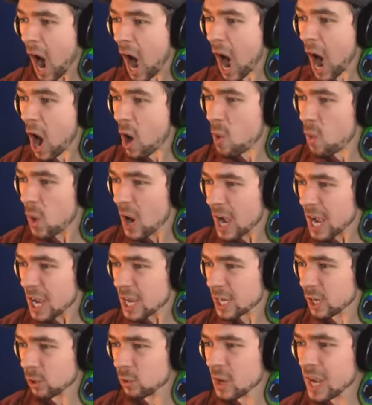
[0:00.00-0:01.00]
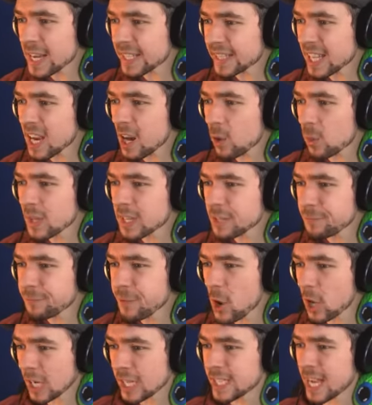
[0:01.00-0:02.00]
Oh! You're right there! What the
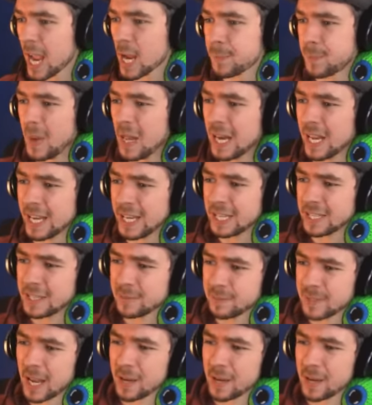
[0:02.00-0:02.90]
fuck? Take Billy!